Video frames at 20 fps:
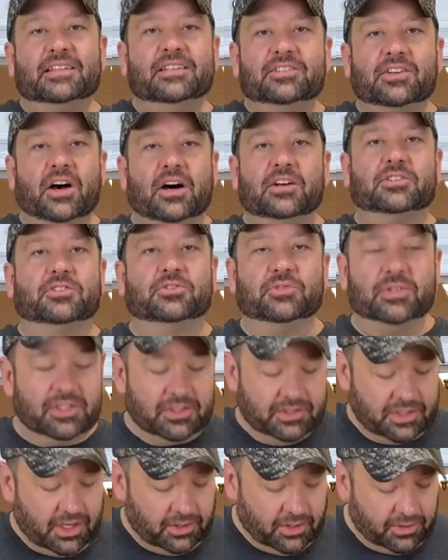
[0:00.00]
sauce
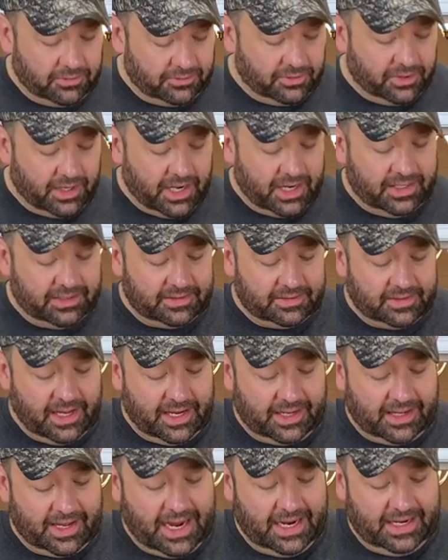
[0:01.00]
drizzled all over and it's
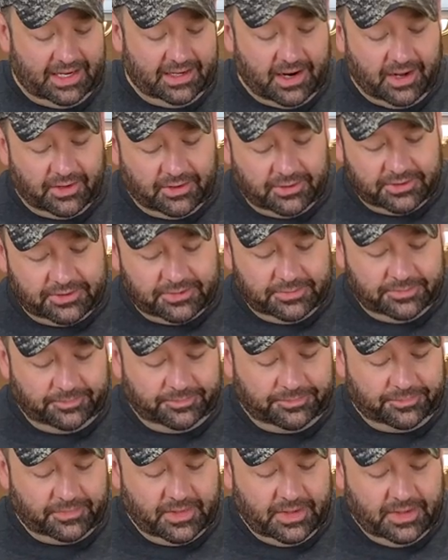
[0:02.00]
like $80.
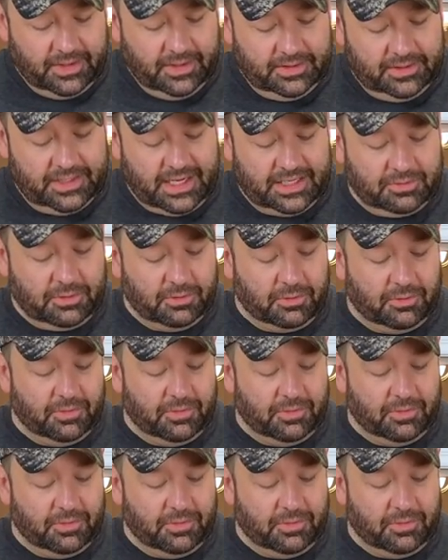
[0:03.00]
That's what we're